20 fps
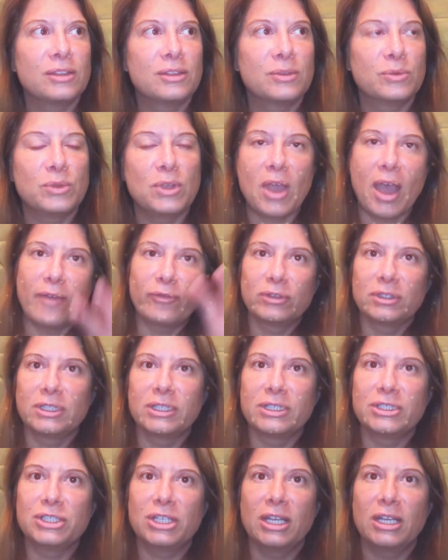you have
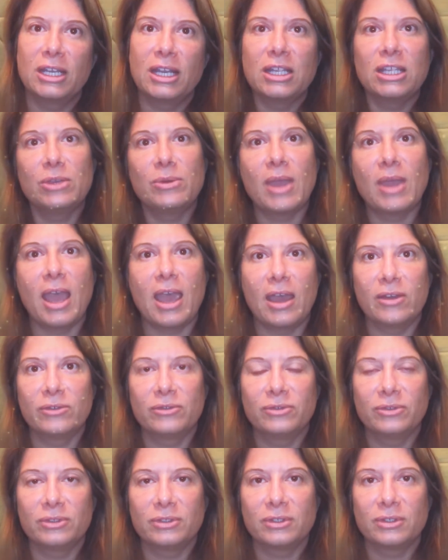religion and you
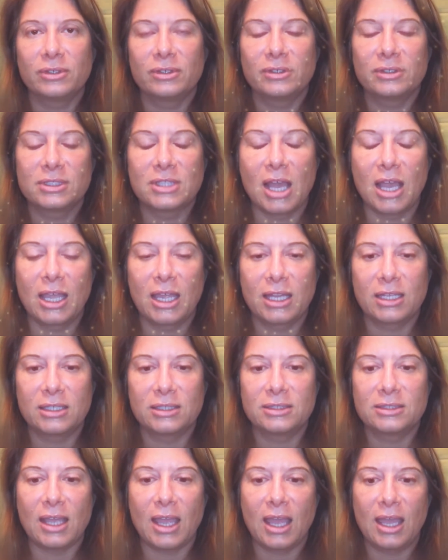have
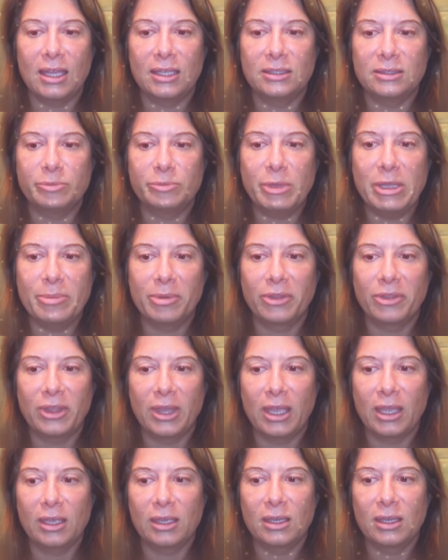science and people
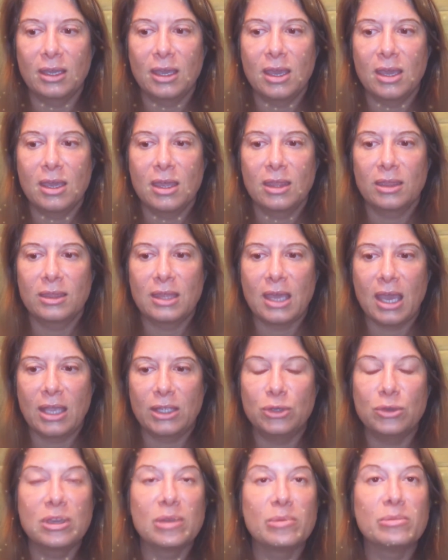think
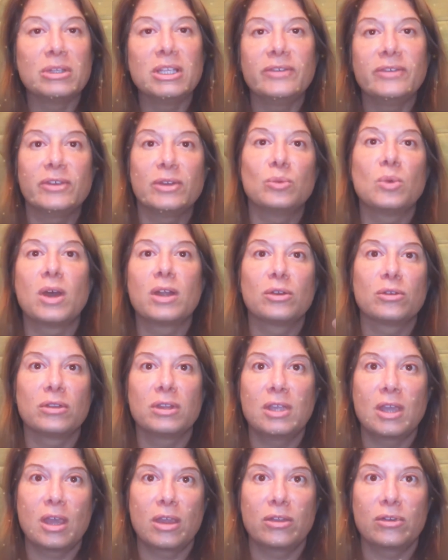that you can believe in one or
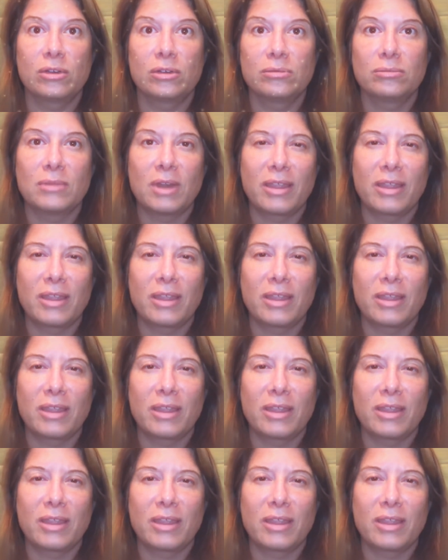the other.